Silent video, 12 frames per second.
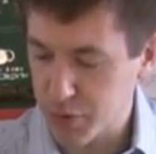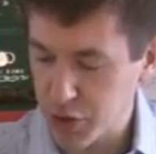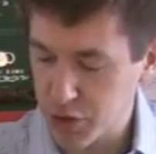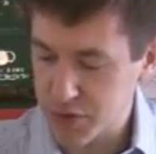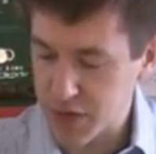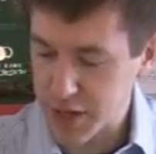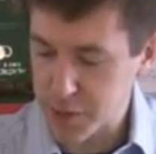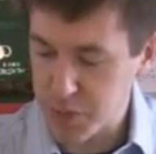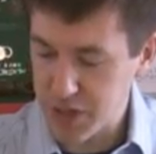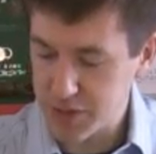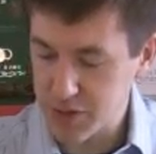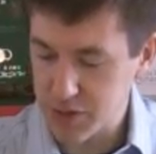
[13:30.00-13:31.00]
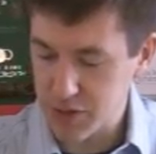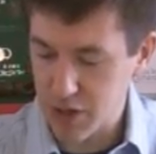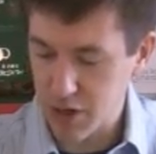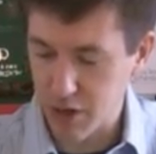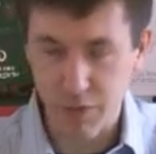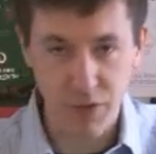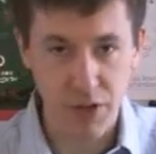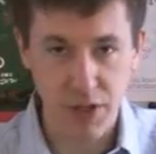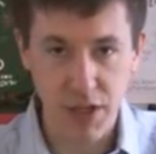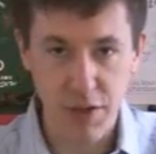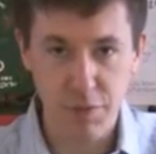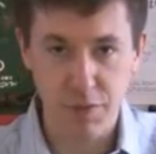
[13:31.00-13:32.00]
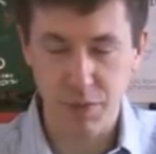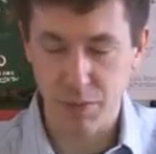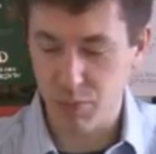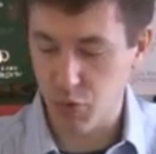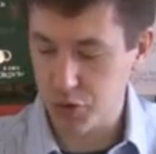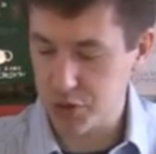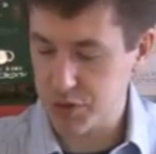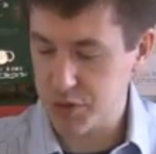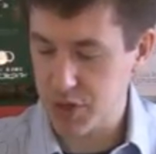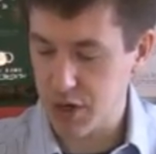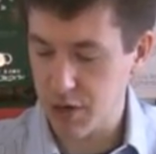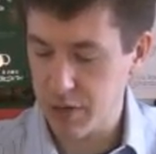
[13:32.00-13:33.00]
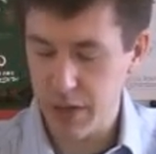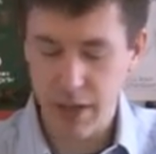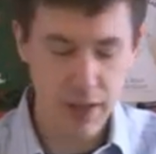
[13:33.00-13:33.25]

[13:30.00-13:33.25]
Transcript: good sized pieces there of the leaf, portions there.